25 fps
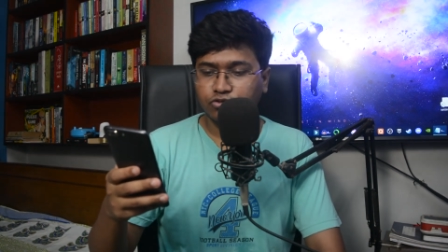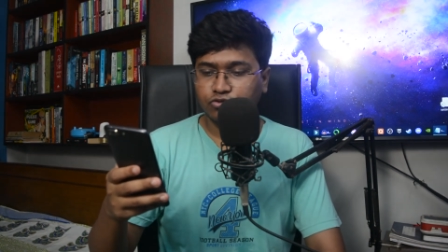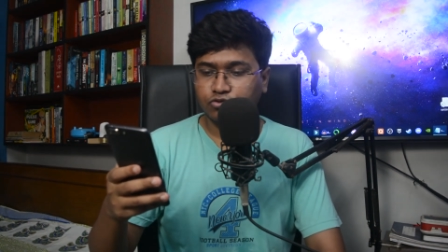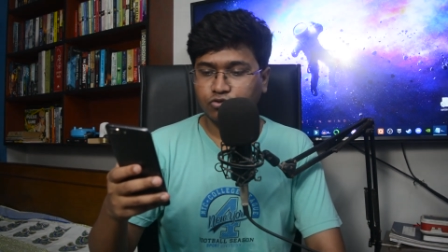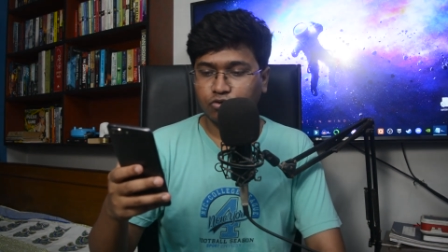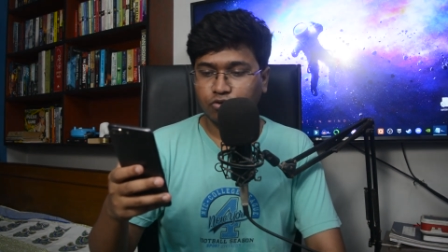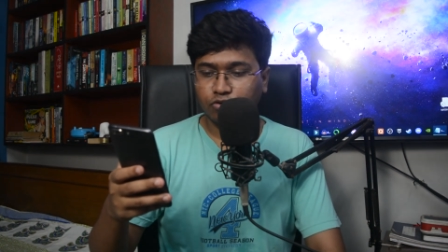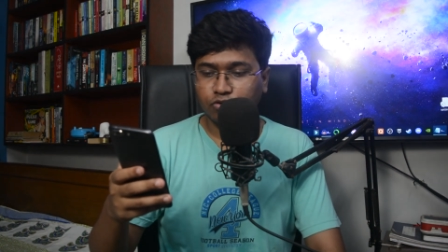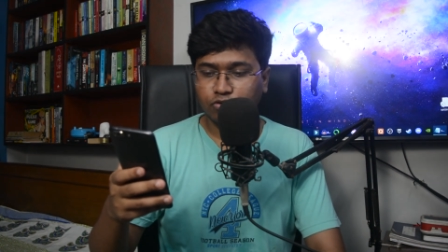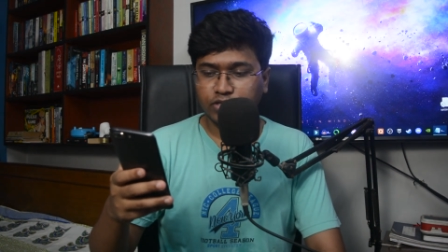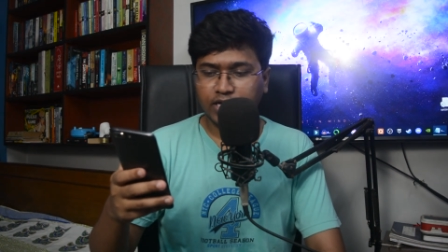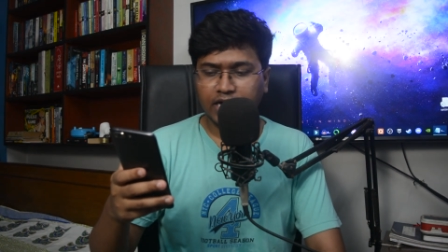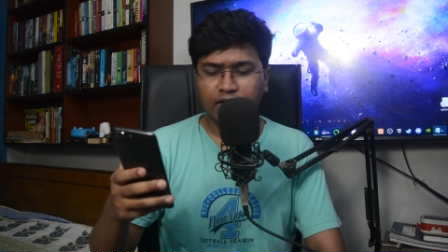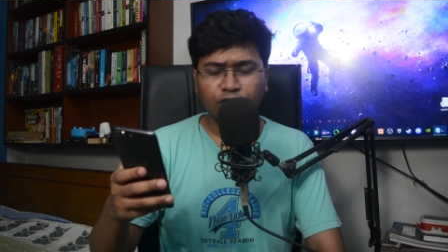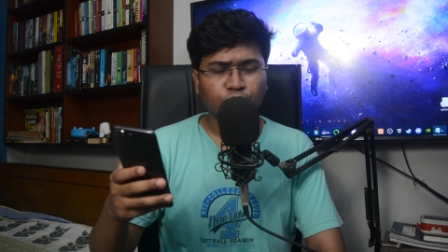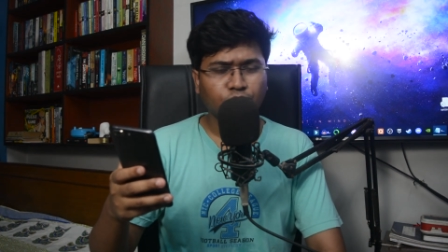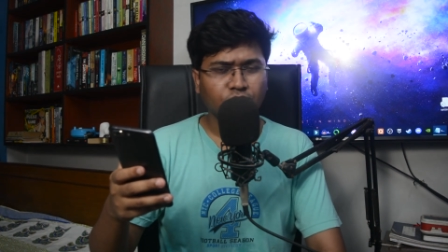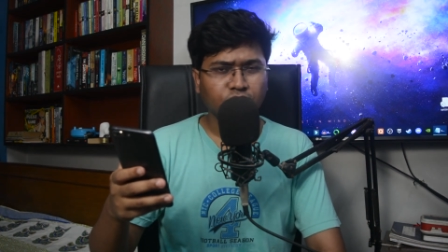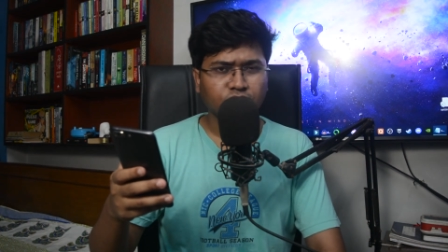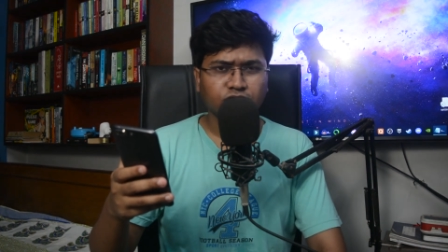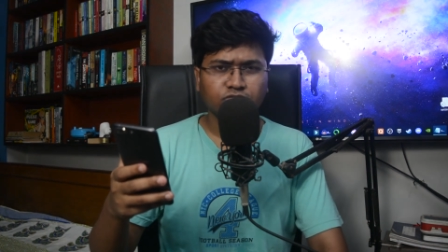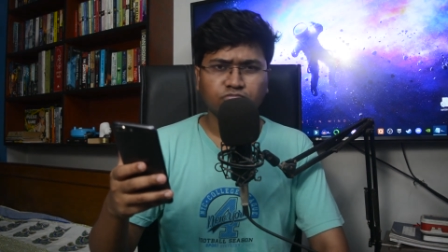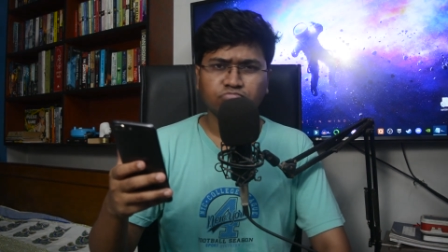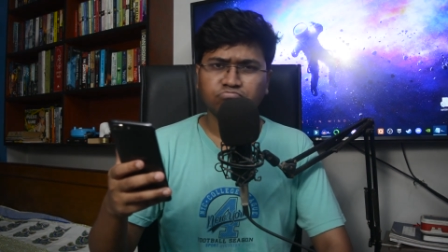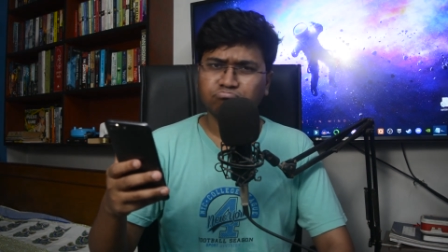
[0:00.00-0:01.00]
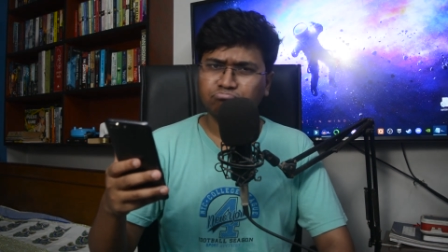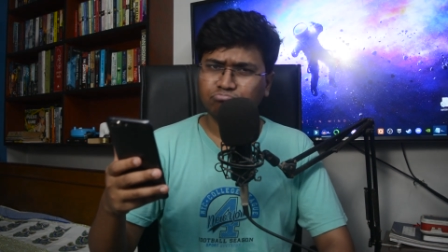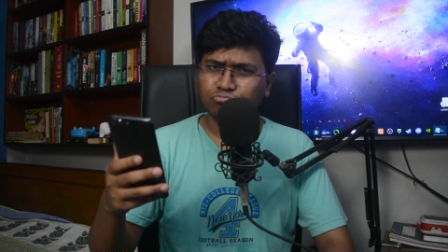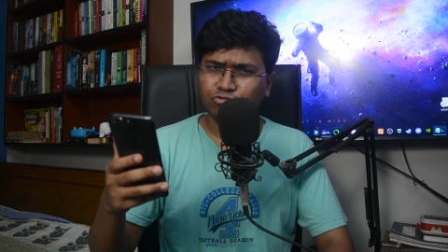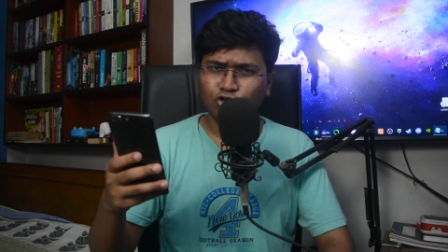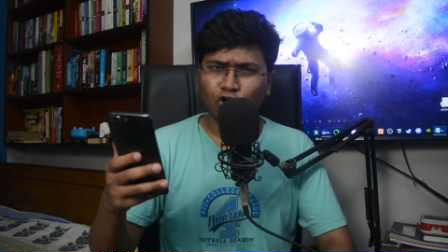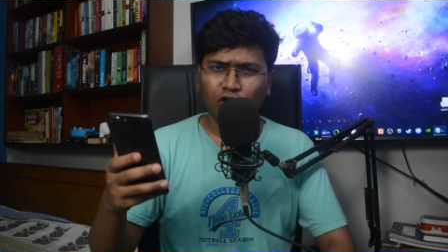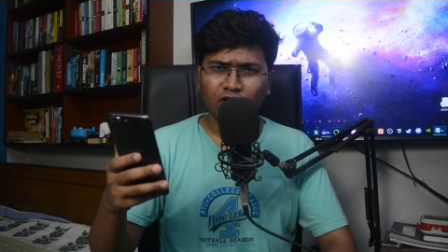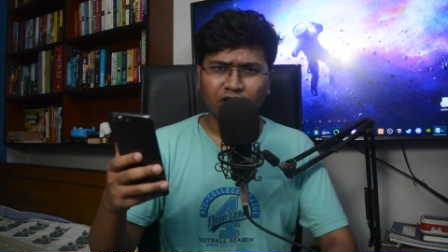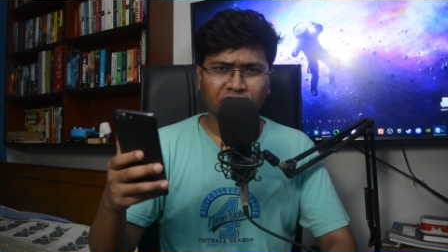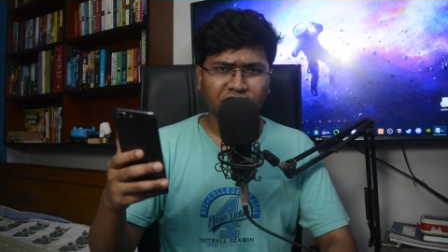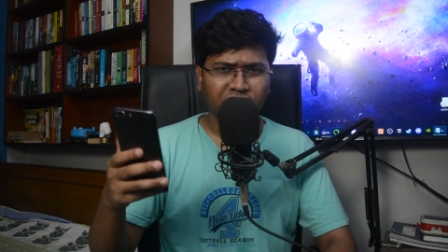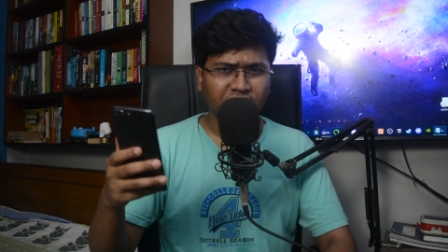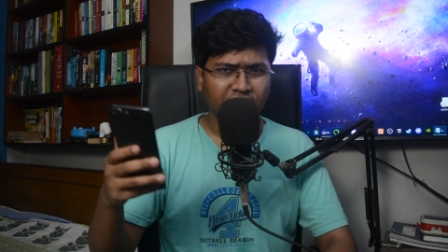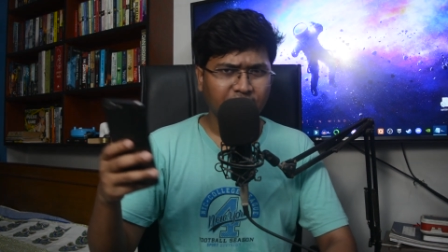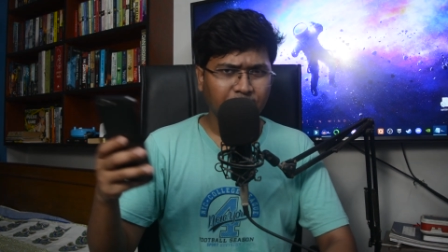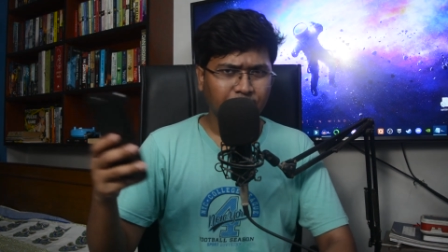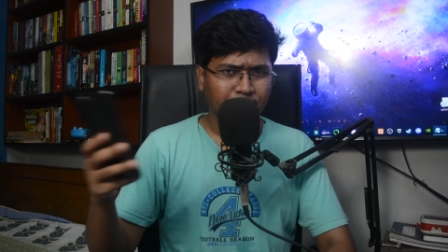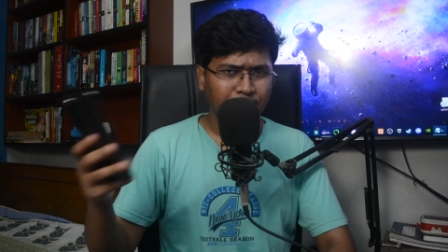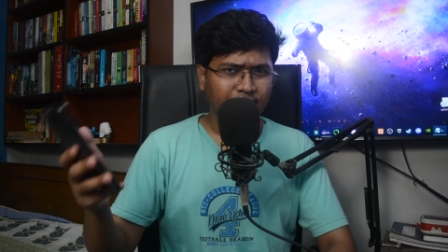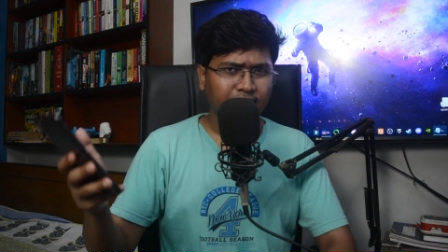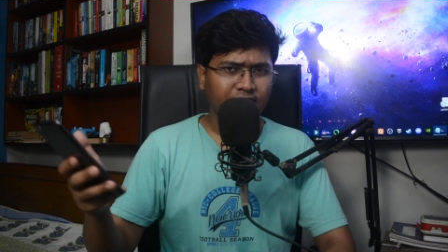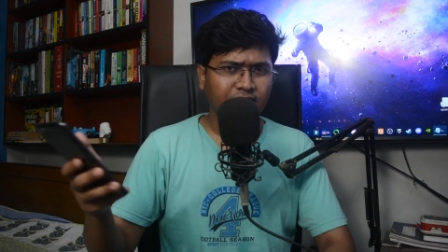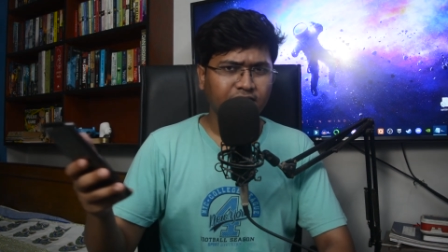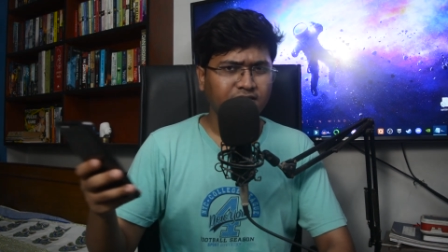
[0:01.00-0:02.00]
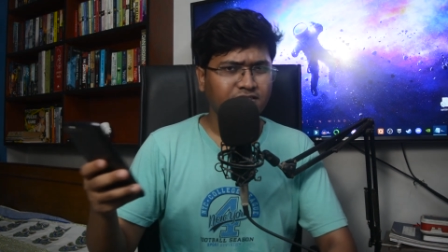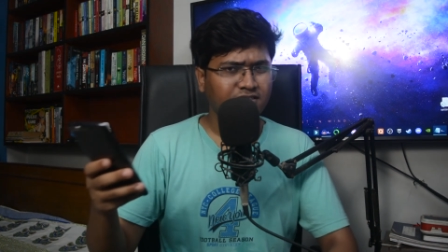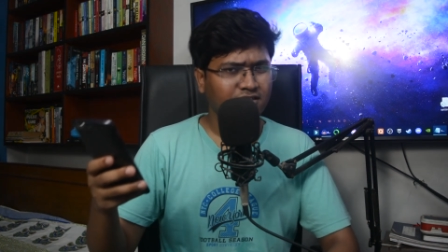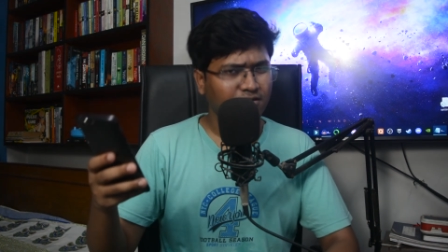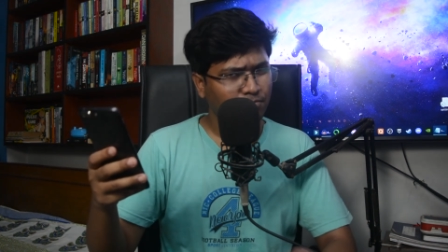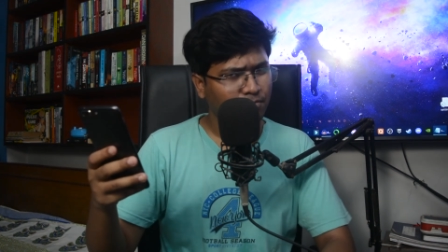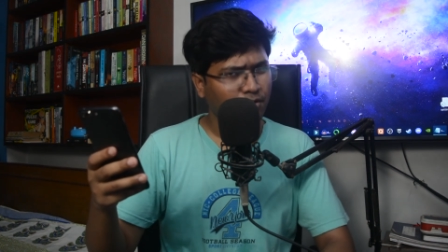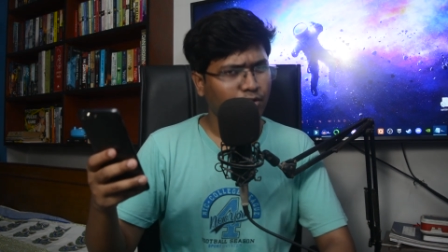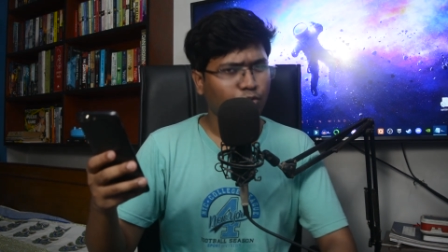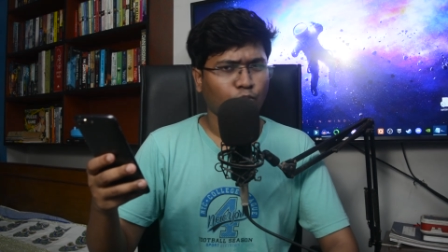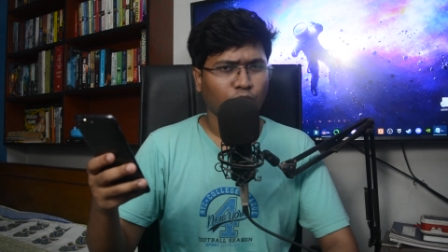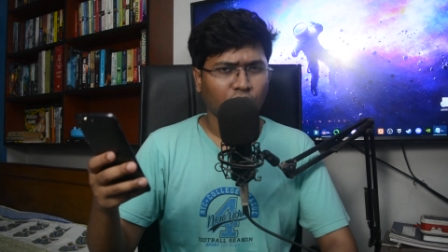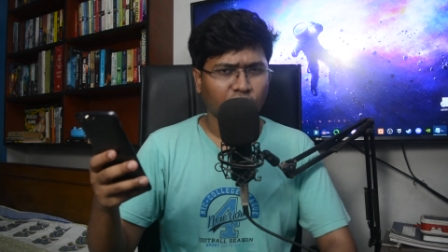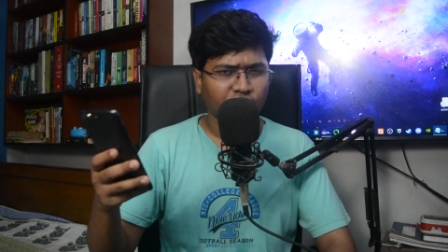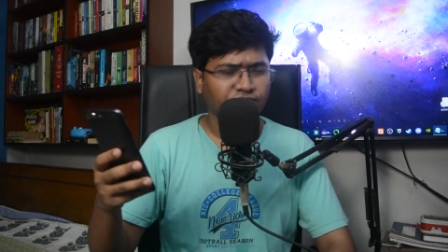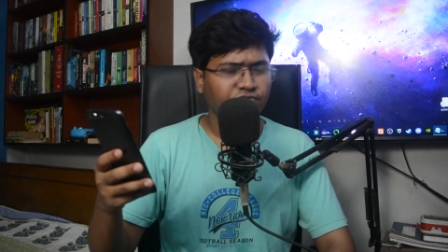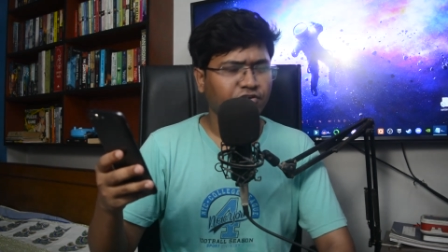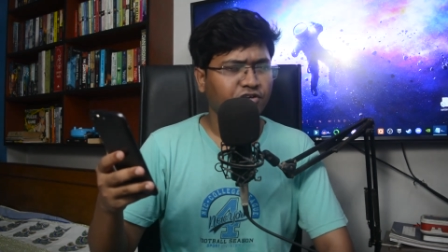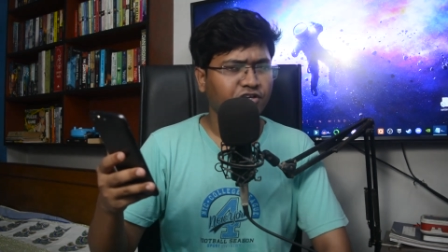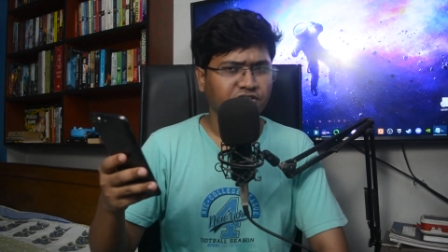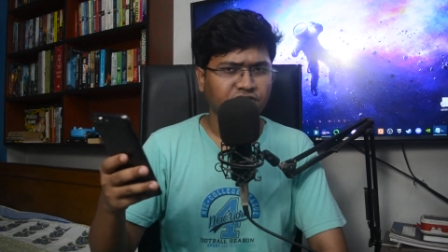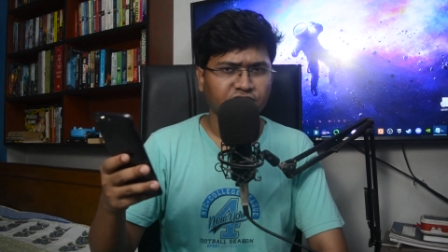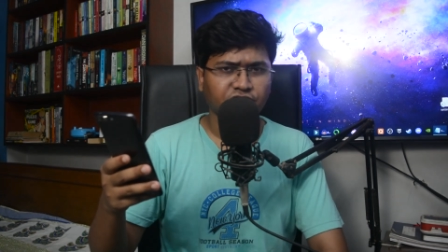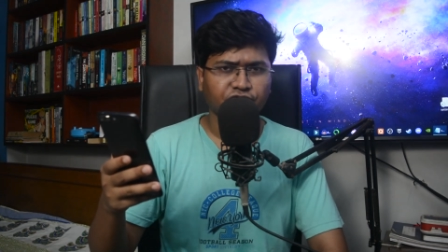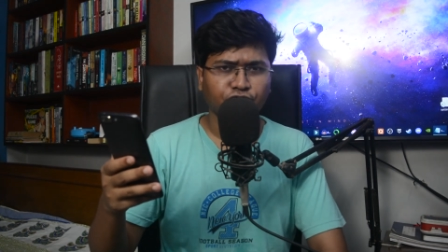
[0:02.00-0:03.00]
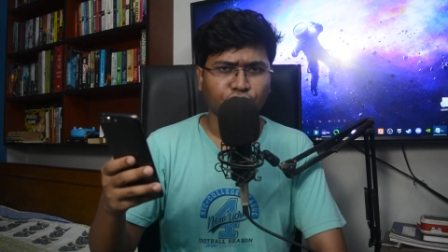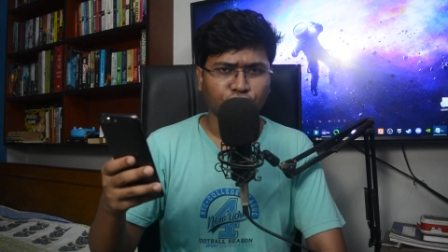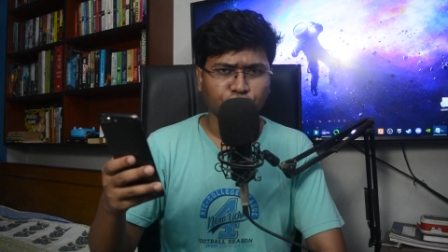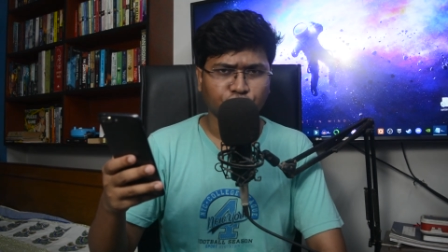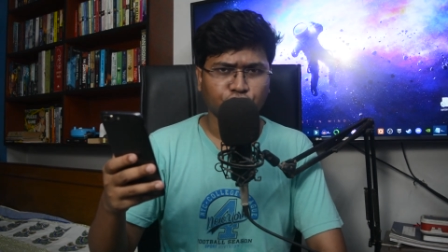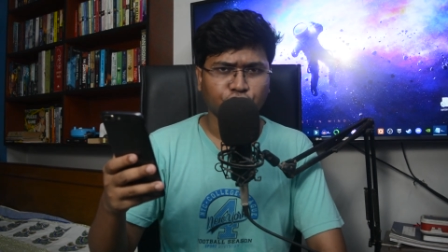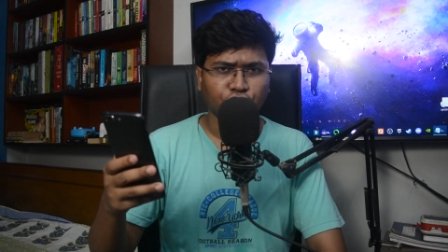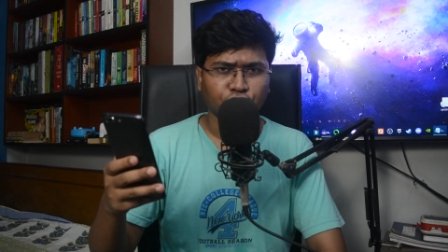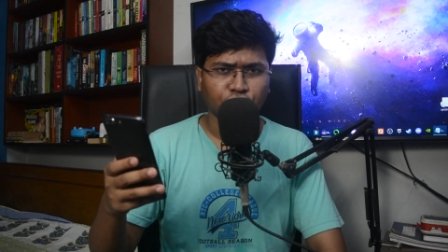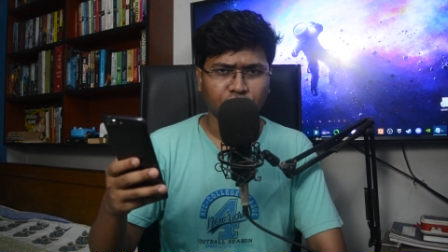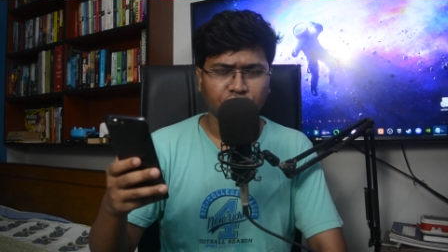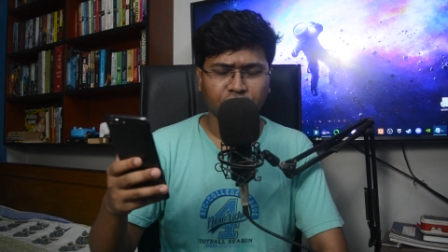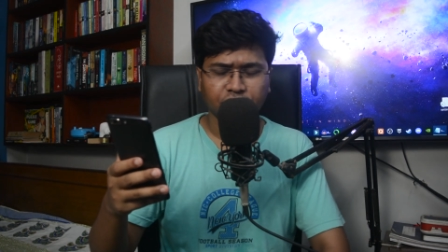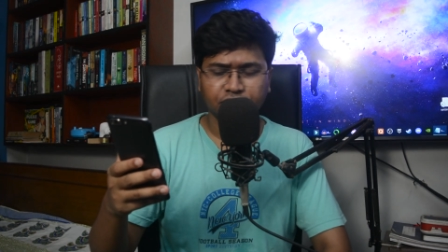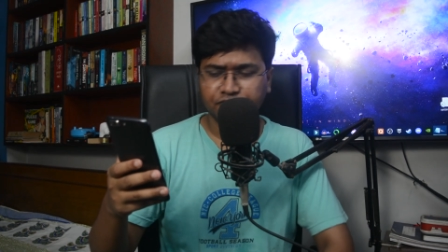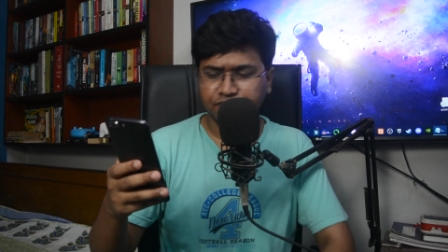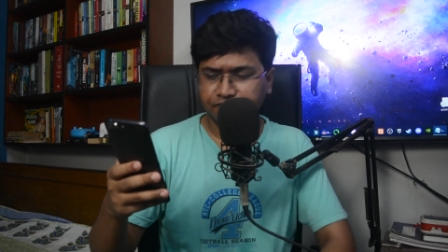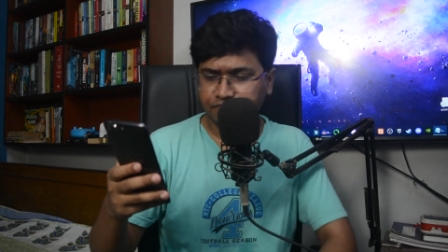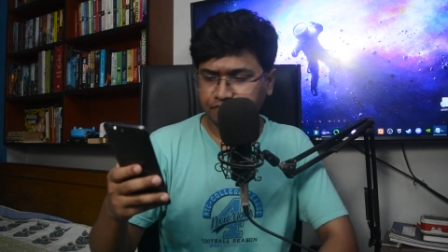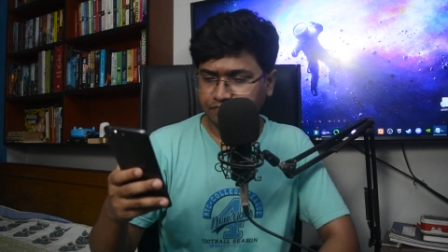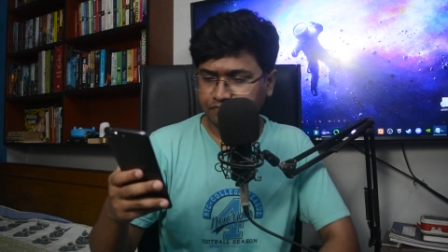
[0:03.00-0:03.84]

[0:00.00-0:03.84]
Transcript: So that was not a very big reason but one of the reason for sure